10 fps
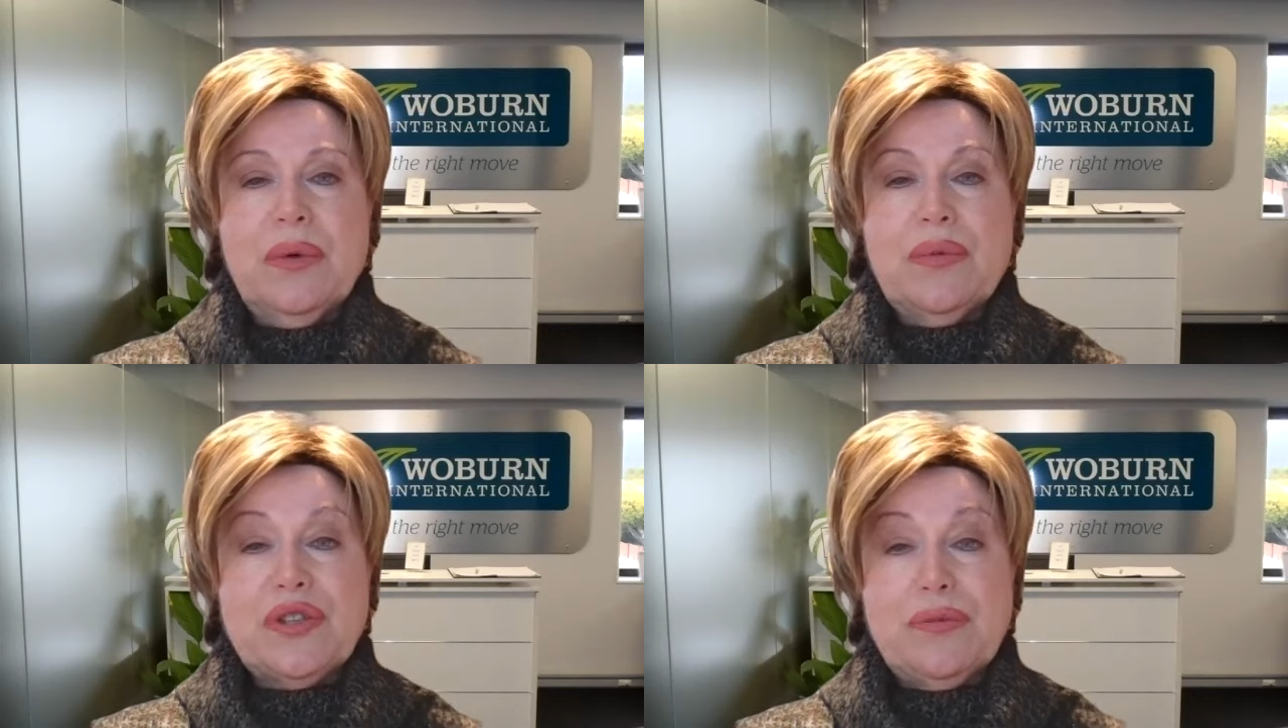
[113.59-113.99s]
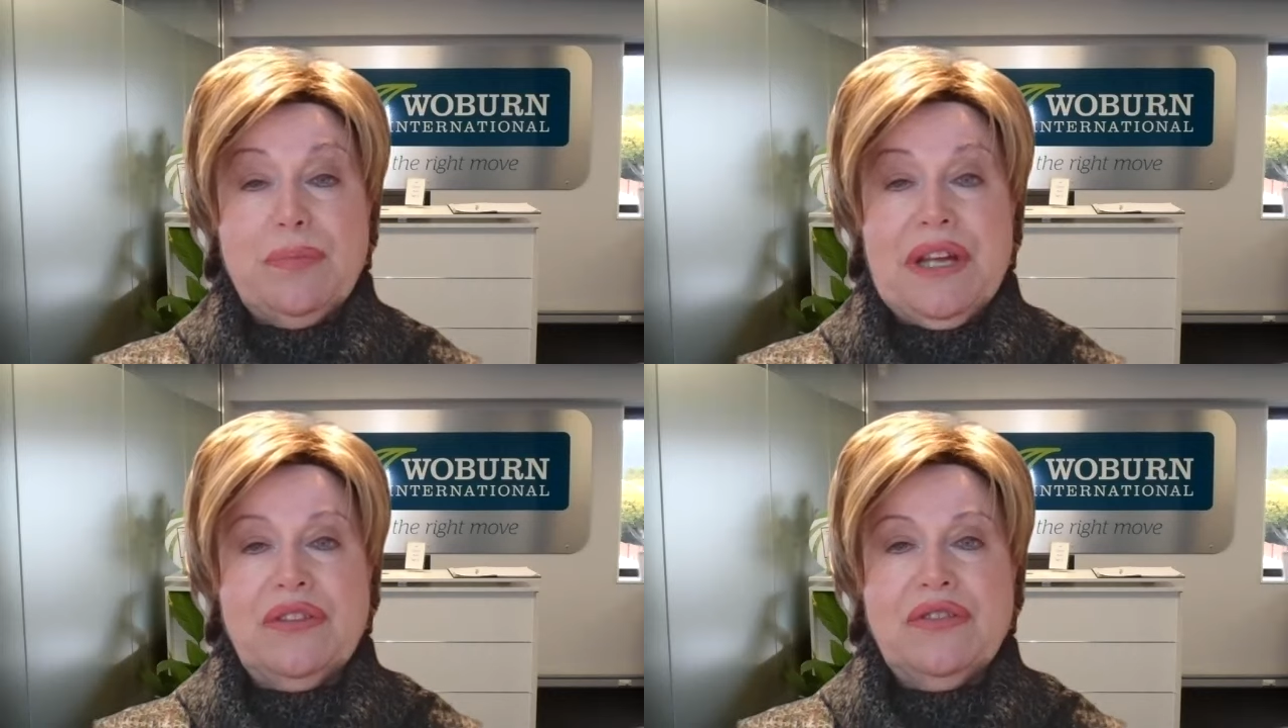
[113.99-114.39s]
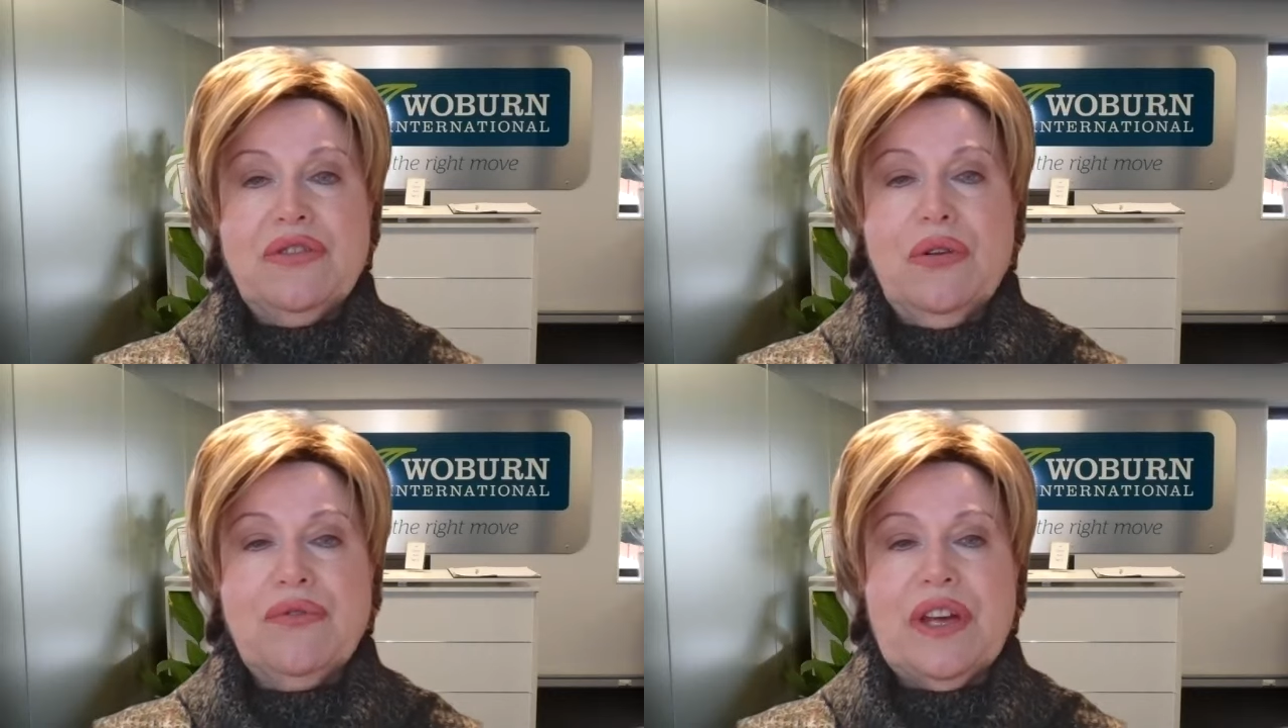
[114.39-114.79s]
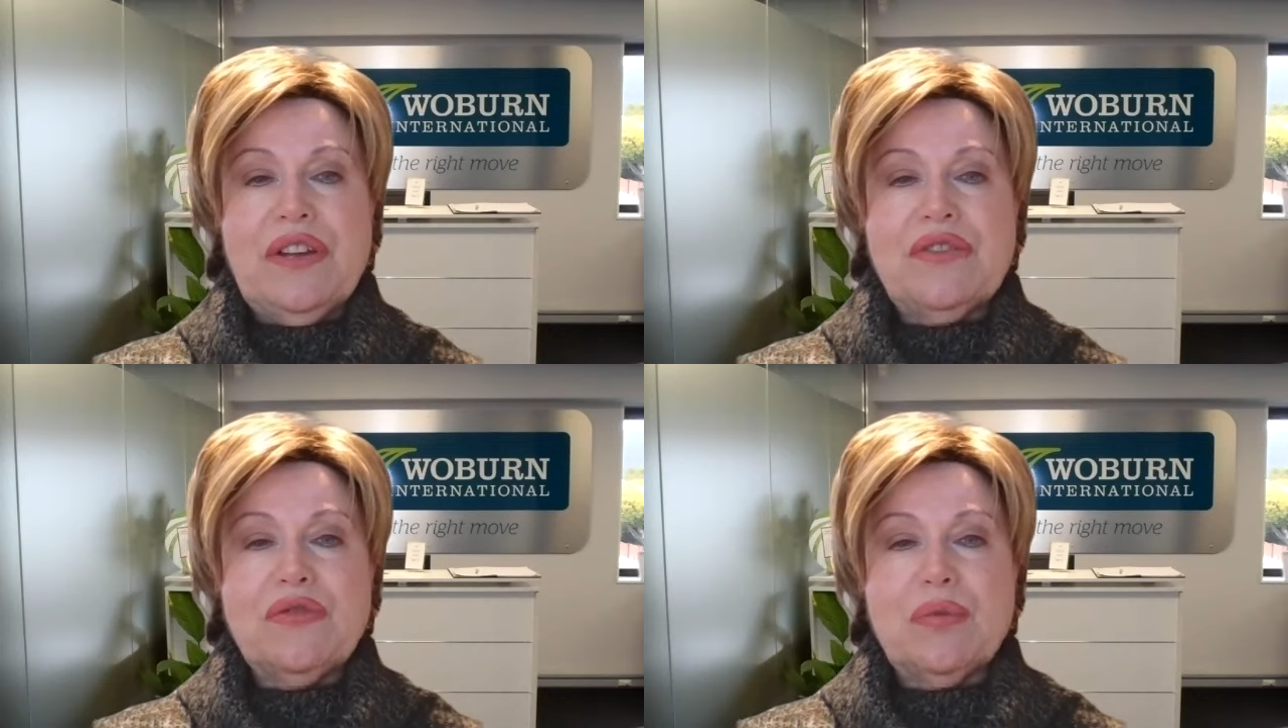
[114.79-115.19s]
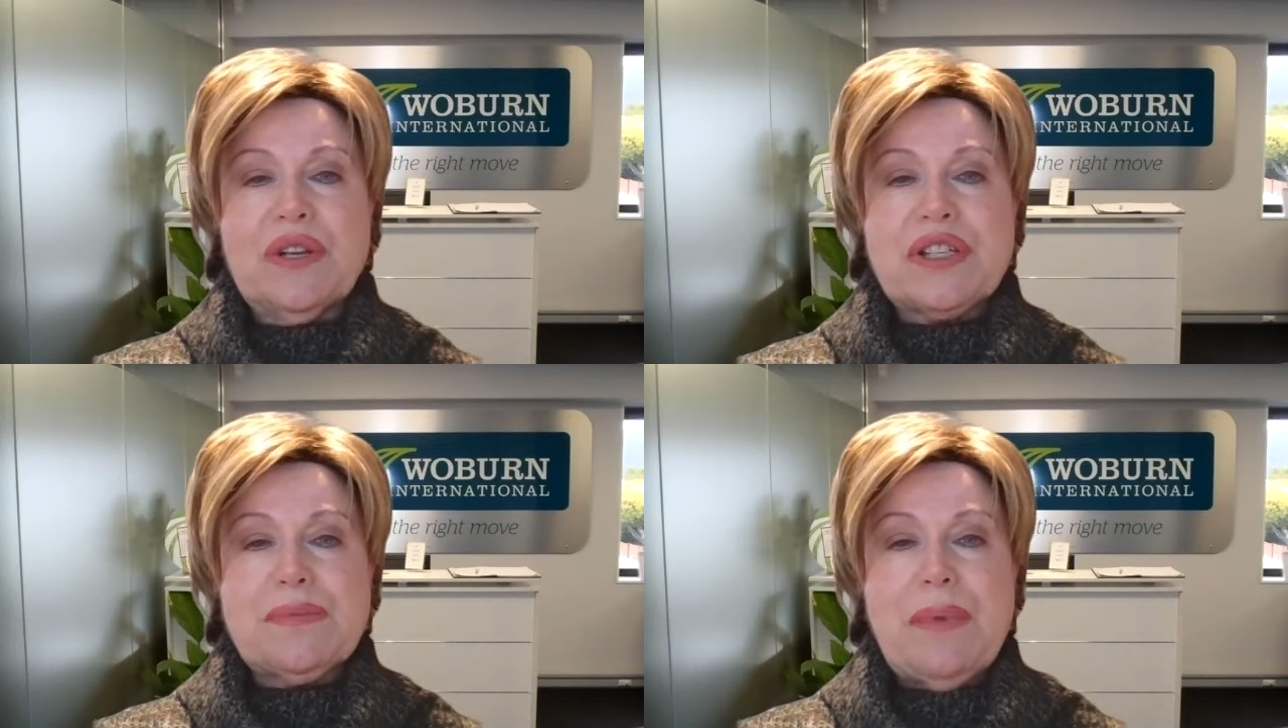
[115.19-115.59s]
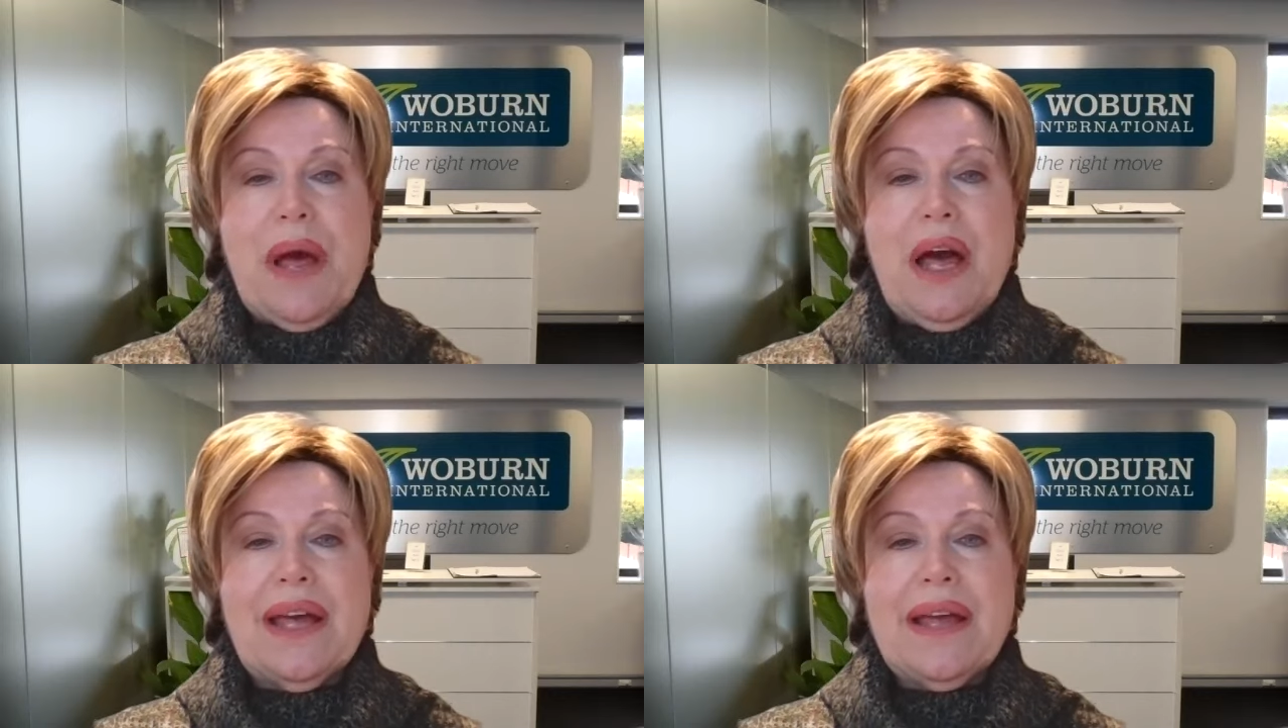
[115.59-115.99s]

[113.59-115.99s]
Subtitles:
which means your visas will expire